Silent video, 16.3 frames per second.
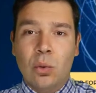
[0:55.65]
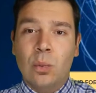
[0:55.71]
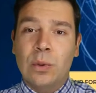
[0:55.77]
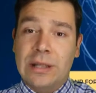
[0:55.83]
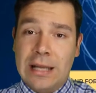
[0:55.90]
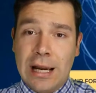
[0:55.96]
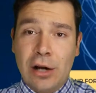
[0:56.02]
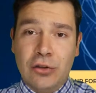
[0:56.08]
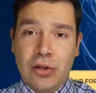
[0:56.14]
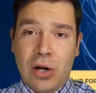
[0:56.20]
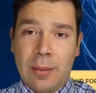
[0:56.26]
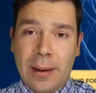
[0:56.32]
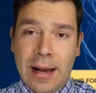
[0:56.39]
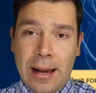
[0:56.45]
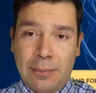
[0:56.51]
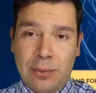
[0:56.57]
when the
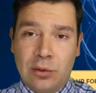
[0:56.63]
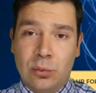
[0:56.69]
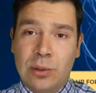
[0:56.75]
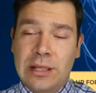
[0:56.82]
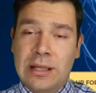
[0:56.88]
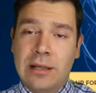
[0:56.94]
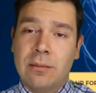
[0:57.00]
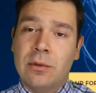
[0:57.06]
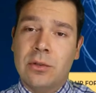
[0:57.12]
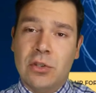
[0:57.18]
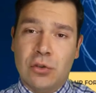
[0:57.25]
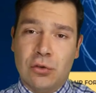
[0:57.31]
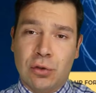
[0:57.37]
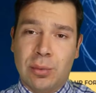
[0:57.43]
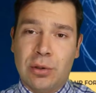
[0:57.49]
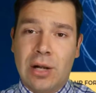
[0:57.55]
airdrop happened, we didn't
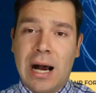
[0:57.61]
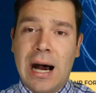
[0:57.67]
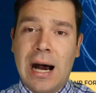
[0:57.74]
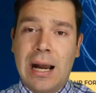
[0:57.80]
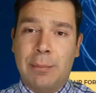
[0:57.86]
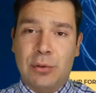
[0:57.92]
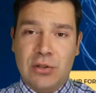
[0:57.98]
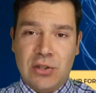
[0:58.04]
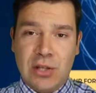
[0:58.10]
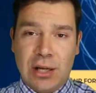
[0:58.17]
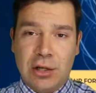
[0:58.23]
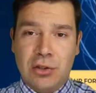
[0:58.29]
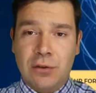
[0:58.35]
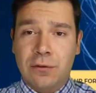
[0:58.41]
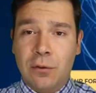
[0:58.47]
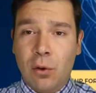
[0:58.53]
distribute a high
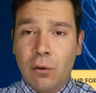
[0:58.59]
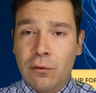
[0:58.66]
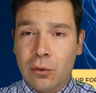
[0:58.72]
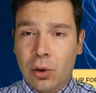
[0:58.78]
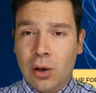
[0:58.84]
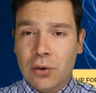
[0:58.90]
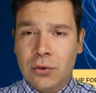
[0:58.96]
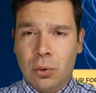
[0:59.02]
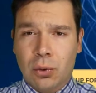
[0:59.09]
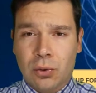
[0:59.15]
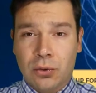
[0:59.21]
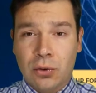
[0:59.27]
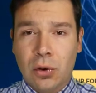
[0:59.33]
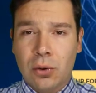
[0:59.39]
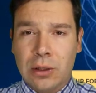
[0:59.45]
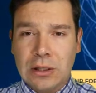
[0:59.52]
percentage of overall total
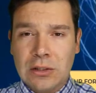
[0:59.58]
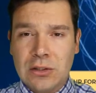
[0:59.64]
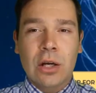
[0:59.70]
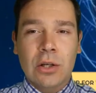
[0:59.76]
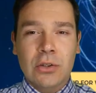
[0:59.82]
tokens.